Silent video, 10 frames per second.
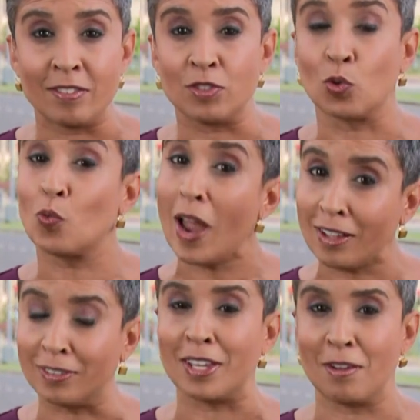
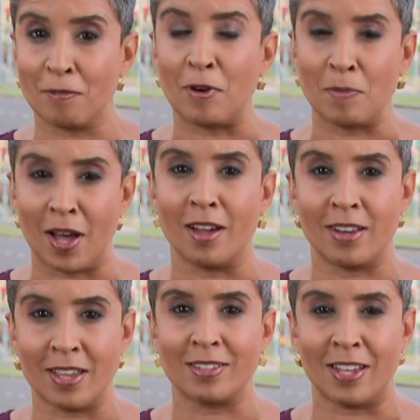directly from the
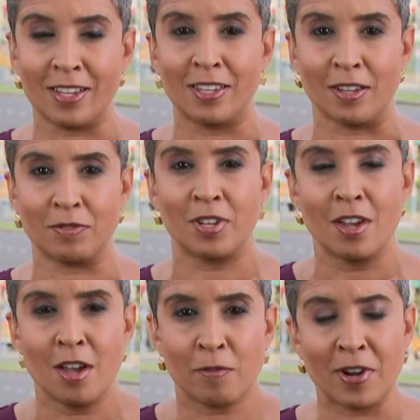Hyundai executives.
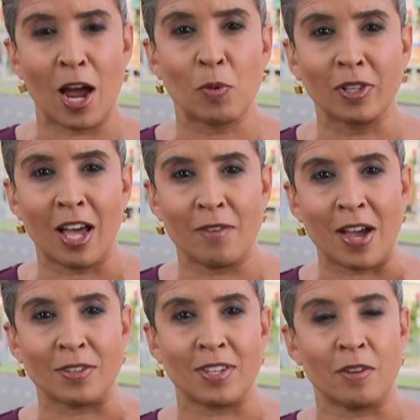For now, we're live
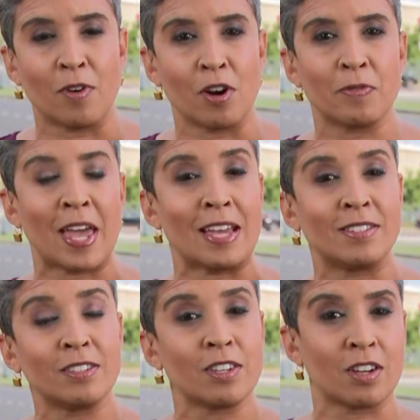outside of RFK.
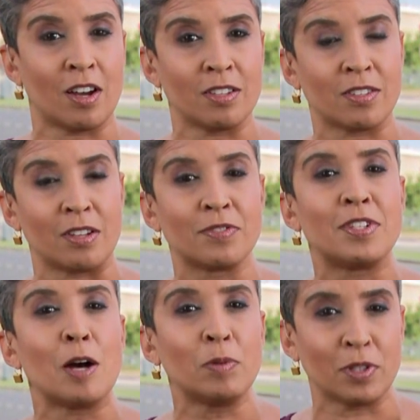Delia Goncalves,
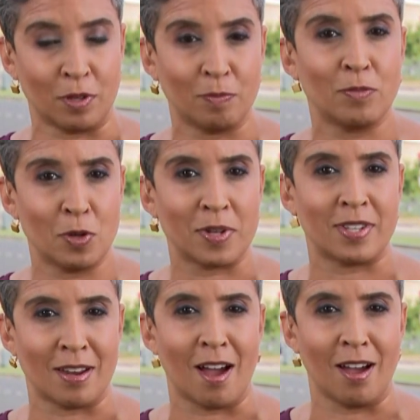W,
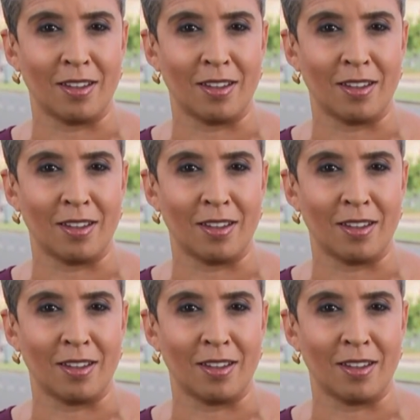USA 9.